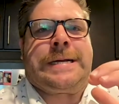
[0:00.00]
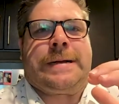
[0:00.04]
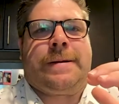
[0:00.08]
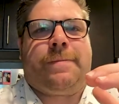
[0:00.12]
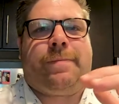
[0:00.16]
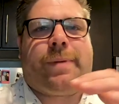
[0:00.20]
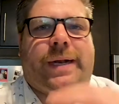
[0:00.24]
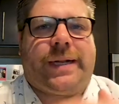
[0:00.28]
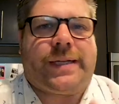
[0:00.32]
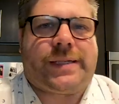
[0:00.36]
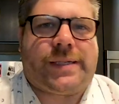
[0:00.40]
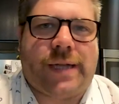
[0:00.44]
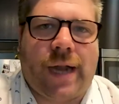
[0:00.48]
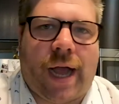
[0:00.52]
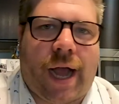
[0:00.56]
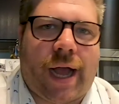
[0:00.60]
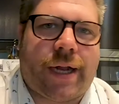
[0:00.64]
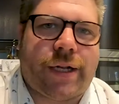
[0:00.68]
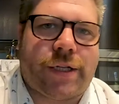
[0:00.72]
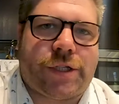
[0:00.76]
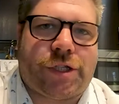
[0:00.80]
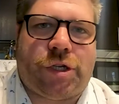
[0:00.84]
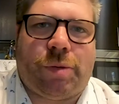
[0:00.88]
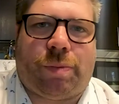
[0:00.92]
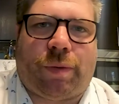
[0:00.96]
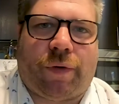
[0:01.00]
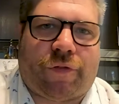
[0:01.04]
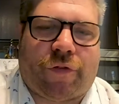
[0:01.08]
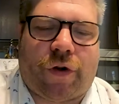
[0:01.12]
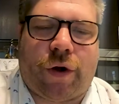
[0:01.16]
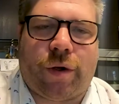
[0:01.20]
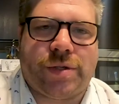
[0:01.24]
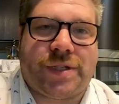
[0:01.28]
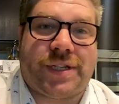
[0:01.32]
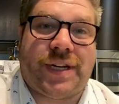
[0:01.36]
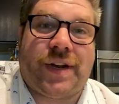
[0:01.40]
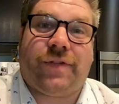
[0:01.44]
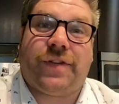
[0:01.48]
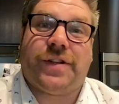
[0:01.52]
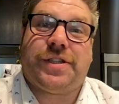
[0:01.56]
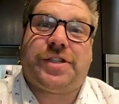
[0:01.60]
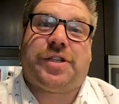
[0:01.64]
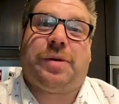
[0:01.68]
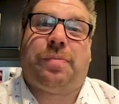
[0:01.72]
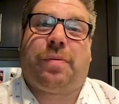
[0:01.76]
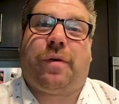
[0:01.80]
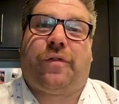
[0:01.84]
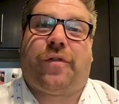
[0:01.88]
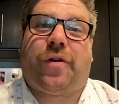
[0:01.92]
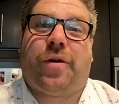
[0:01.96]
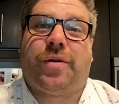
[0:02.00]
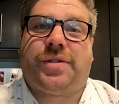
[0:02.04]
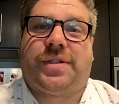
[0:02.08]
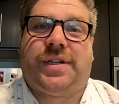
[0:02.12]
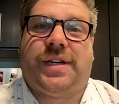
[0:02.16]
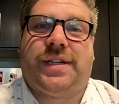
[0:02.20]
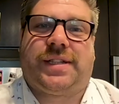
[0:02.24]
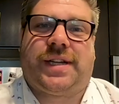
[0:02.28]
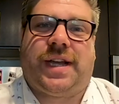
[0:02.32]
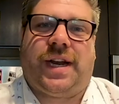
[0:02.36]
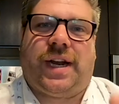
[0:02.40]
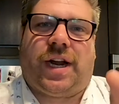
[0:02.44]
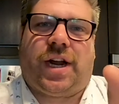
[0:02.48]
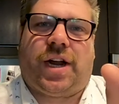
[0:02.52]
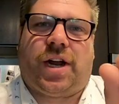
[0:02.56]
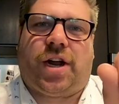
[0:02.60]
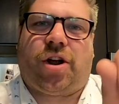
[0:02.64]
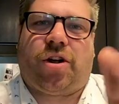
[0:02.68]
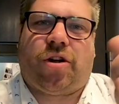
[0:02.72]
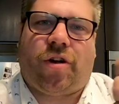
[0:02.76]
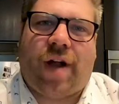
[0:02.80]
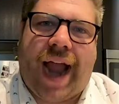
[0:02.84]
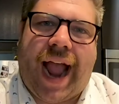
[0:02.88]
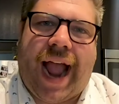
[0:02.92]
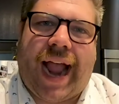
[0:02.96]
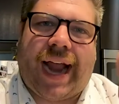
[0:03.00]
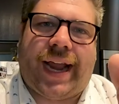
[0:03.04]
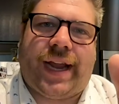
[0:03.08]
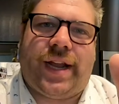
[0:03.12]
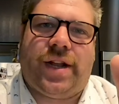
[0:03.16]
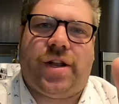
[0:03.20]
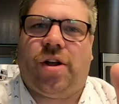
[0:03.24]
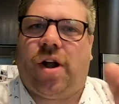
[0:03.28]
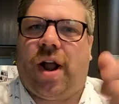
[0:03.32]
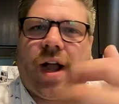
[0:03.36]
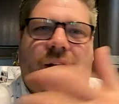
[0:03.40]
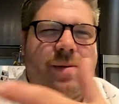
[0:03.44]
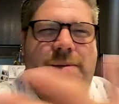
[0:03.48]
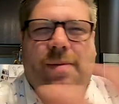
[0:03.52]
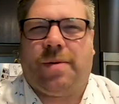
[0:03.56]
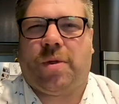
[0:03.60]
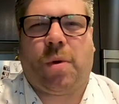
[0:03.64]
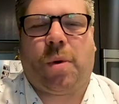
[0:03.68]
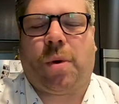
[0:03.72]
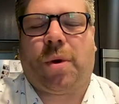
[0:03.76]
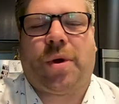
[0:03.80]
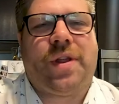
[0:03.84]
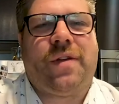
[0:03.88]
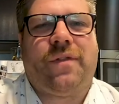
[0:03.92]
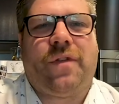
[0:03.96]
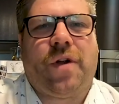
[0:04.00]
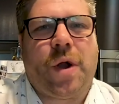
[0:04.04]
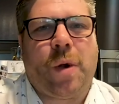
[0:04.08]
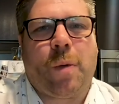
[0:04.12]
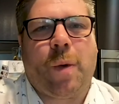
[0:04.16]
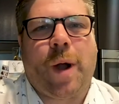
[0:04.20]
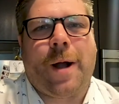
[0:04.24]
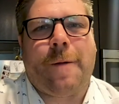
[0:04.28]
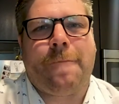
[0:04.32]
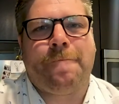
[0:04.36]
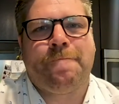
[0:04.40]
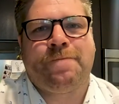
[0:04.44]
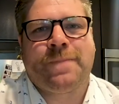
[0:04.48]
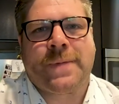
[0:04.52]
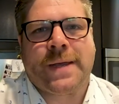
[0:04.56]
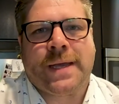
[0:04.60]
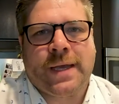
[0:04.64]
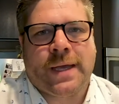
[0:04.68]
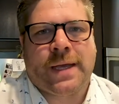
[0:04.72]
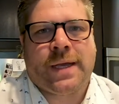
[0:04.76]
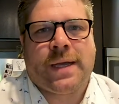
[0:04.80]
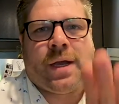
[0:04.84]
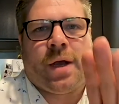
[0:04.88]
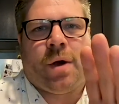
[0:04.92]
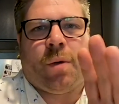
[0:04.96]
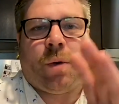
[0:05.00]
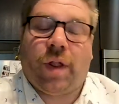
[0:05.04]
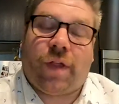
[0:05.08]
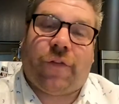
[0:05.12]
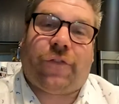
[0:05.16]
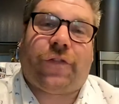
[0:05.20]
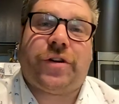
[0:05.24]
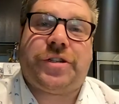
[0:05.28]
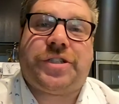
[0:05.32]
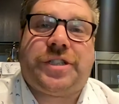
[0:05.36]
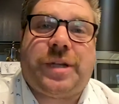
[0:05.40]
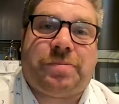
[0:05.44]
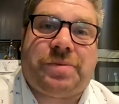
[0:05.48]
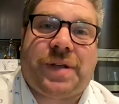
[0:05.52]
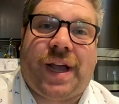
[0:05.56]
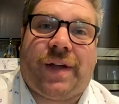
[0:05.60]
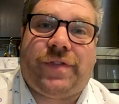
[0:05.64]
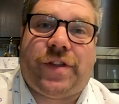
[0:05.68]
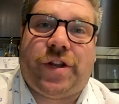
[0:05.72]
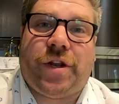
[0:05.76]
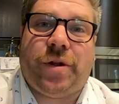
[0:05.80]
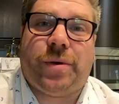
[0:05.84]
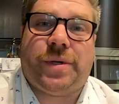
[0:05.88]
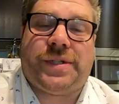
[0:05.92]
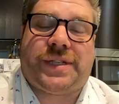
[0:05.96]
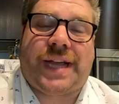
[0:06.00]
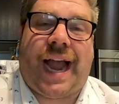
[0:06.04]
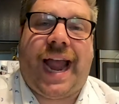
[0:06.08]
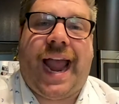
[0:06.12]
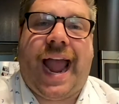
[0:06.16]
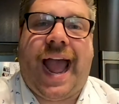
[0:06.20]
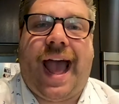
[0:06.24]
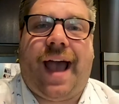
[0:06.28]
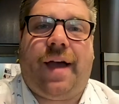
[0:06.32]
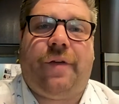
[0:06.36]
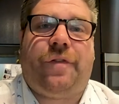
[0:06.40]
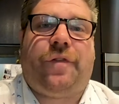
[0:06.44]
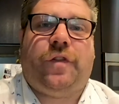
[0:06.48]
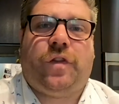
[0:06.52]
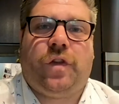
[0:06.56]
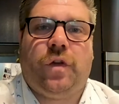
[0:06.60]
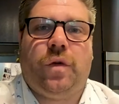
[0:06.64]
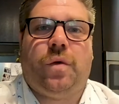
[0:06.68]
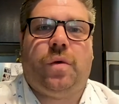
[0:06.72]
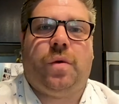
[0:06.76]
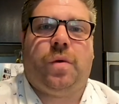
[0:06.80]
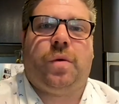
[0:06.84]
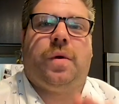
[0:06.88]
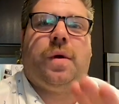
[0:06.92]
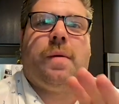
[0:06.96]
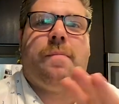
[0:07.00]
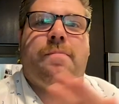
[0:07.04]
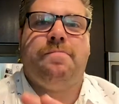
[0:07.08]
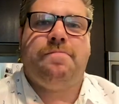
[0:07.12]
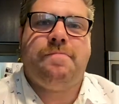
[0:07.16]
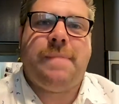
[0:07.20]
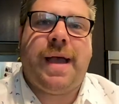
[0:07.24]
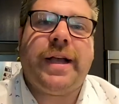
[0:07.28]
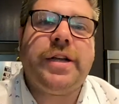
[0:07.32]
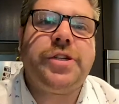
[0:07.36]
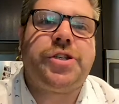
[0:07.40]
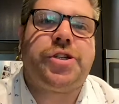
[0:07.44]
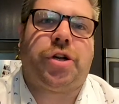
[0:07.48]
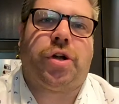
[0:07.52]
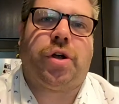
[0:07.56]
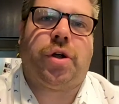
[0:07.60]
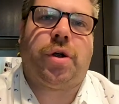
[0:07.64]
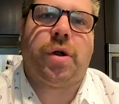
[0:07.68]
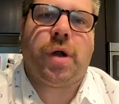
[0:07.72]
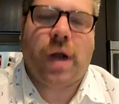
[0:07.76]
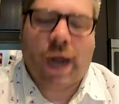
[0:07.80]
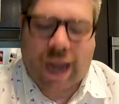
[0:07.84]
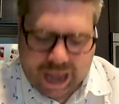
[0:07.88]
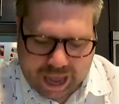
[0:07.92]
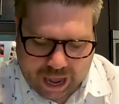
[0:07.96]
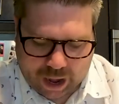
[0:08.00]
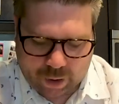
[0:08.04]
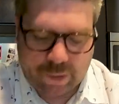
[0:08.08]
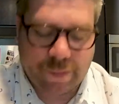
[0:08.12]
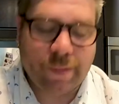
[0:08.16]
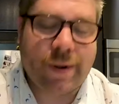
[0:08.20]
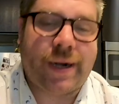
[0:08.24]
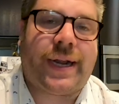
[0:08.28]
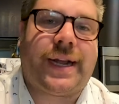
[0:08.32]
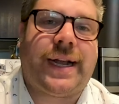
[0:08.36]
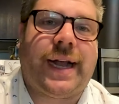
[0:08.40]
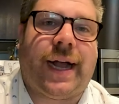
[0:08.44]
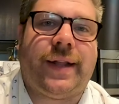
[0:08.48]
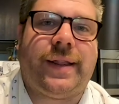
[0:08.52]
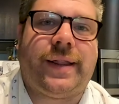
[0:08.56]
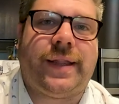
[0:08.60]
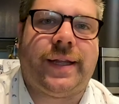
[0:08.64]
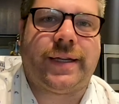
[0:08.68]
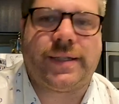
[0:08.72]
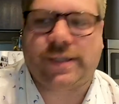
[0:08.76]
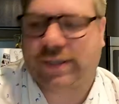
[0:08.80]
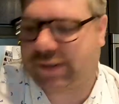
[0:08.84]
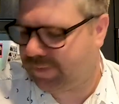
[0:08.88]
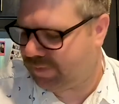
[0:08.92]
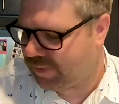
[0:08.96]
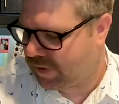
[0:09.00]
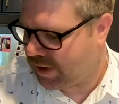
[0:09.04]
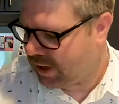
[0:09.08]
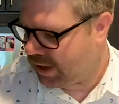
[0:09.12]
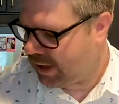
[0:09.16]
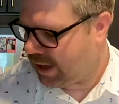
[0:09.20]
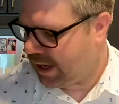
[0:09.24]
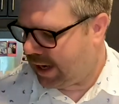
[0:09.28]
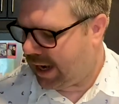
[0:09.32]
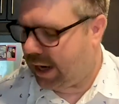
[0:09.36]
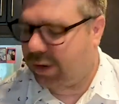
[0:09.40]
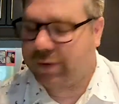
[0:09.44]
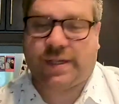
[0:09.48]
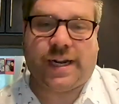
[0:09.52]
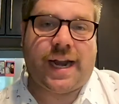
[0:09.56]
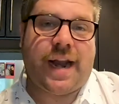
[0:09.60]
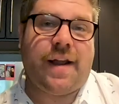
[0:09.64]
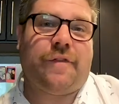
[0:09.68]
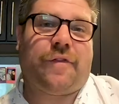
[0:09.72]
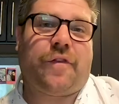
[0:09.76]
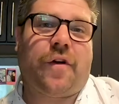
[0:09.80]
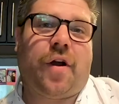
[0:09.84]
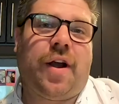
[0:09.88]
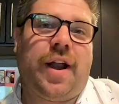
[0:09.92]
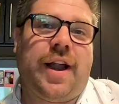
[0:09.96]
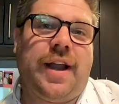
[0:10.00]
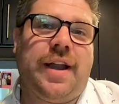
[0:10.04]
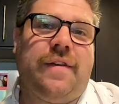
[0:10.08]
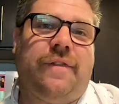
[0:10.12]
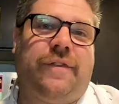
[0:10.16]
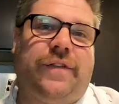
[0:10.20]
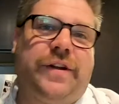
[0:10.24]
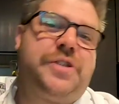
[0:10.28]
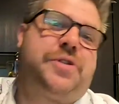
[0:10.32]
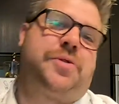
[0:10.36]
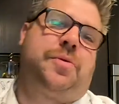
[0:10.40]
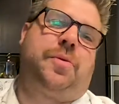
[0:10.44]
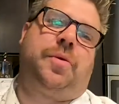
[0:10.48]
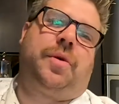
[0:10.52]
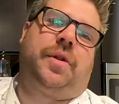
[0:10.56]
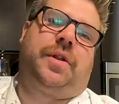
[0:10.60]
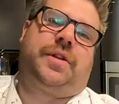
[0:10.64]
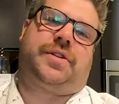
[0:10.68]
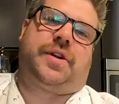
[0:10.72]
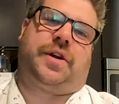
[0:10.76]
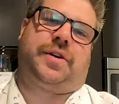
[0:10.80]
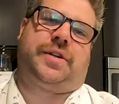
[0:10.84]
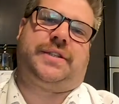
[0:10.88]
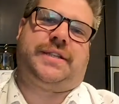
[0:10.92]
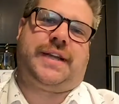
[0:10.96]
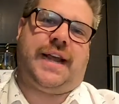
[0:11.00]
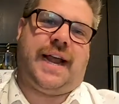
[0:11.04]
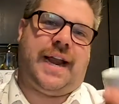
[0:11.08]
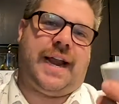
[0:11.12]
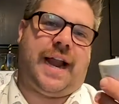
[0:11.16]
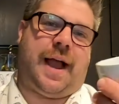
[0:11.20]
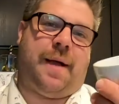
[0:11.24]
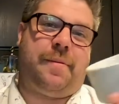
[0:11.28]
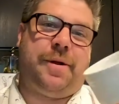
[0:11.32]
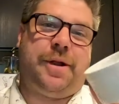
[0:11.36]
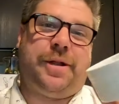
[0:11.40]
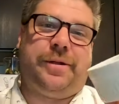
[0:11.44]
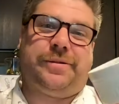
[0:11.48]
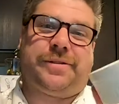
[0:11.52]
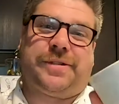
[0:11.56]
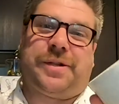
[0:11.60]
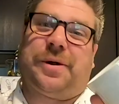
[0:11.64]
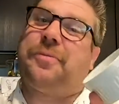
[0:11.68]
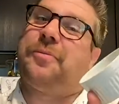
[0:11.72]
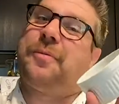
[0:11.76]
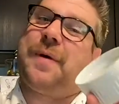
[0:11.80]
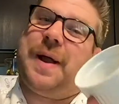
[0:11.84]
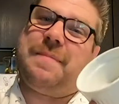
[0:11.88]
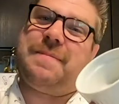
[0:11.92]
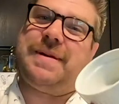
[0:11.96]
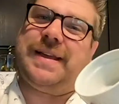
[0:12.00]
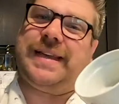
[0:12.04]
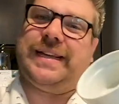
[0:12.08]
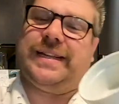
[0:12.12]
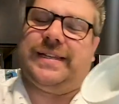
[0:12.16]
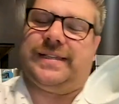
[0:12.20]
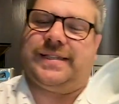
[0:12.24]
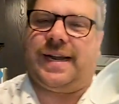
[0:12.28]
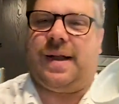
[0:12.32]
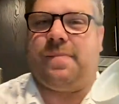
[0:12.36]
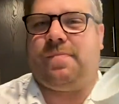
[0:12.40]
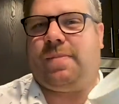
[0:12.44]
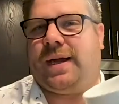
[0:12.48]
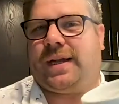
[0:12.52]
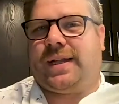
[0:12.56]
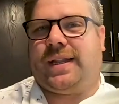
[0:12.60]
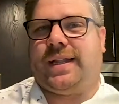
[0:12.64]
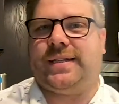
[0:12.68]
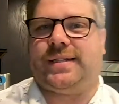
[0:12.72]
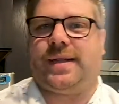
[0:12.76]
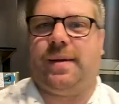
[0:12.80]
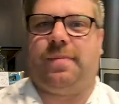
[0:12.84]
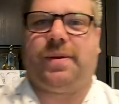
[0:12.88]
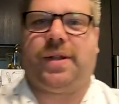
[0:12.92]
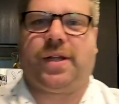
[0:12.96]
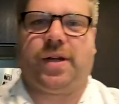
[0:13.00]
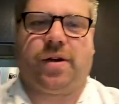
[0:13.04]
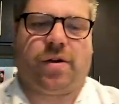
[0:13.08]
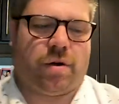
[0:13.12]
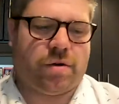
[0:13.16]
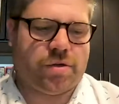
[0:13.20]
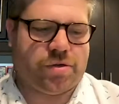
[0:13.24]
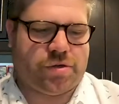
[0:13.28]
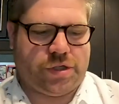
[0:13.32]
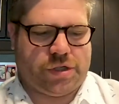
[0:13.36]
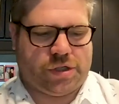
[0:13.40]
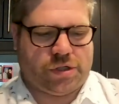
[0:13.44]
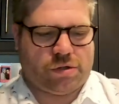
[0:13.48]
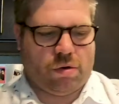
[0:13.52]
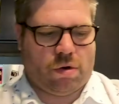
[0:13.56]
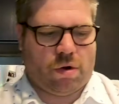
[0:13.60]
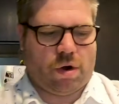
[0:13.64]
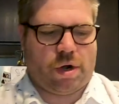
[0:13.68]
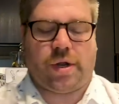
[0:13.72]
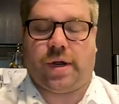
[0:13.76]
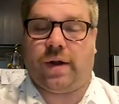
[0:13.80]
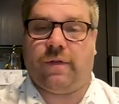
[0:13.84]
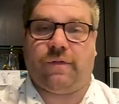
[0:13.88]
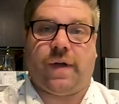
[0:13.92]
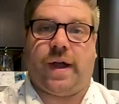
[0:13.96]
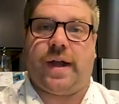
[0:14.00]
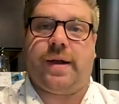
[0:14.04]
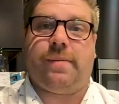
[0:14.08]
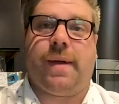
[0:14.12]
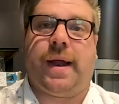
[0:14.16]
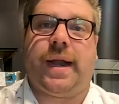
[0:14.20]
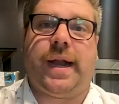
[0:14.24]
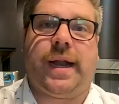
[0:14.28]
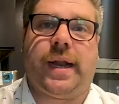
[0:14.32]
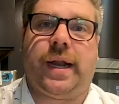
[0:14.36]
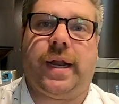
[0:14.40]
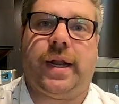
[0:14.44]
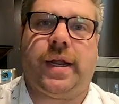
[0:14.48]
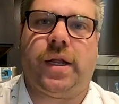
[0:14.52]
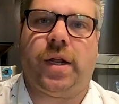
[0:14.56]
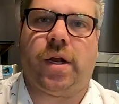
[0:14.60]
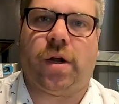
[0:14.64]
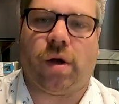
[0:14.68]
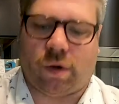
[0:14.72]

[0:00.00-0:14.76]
but it's not super frozen. If it's super frozen, it's going to crack and you're not going to be able to work with it very well. One of the first steps I have to do is I have to measure how I'm going to cut this. Now today for our individual tarte tatin, I'm going to use little ramekins, and I picked these up at the grocery store. You can find them at any